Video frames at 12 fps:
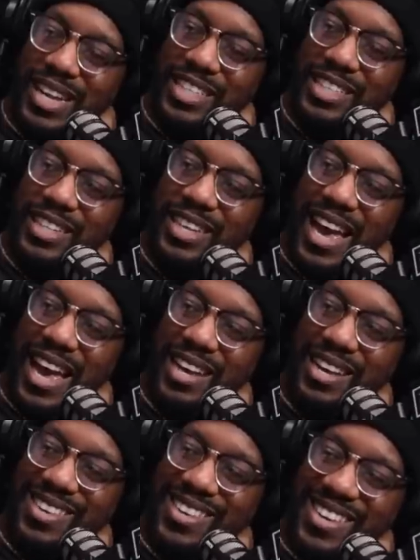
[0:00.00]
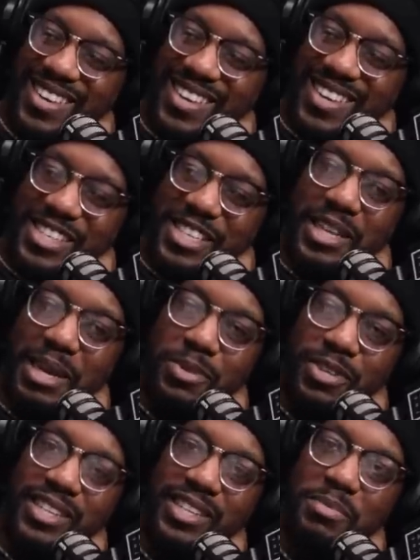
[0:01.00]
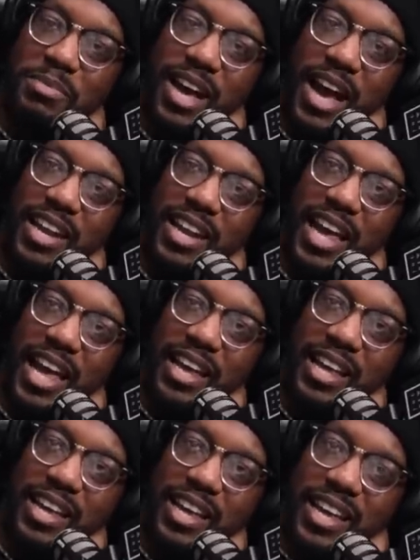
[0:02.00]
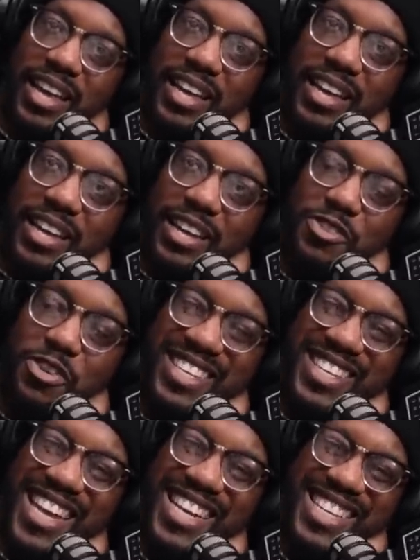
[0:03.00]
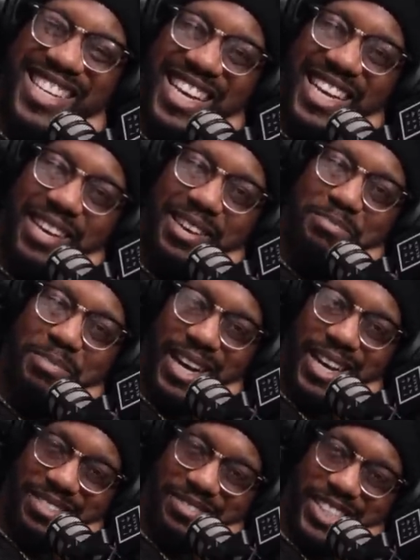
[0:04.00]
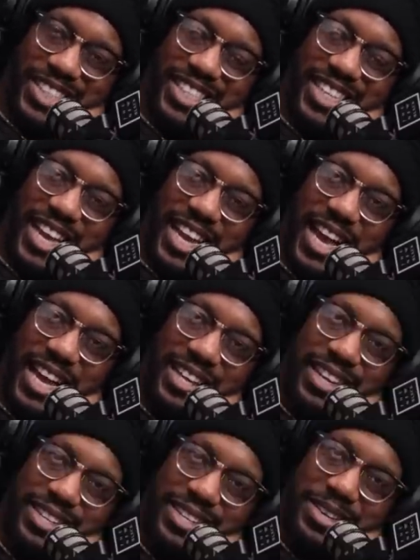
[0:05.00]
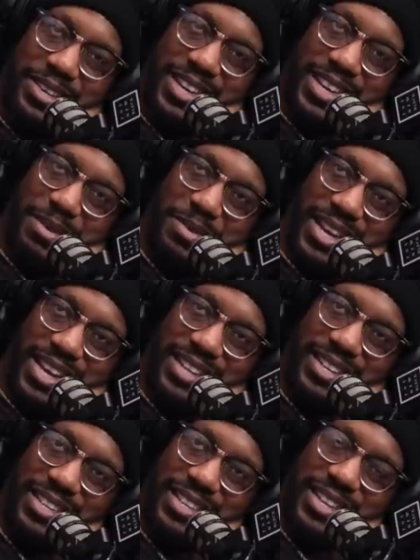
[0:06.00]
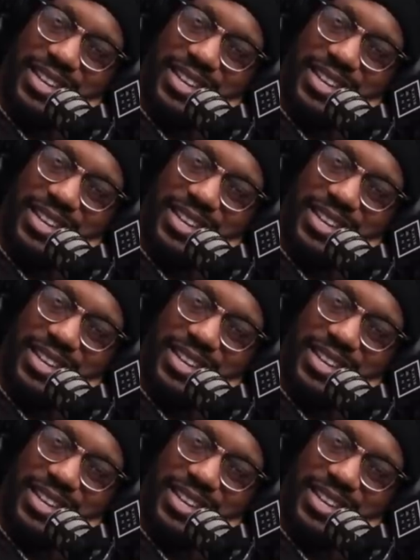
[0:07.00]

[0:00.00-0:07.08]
Like, she's like, she seems kind of like, not ditzy, but I like it still. I don't know what it is.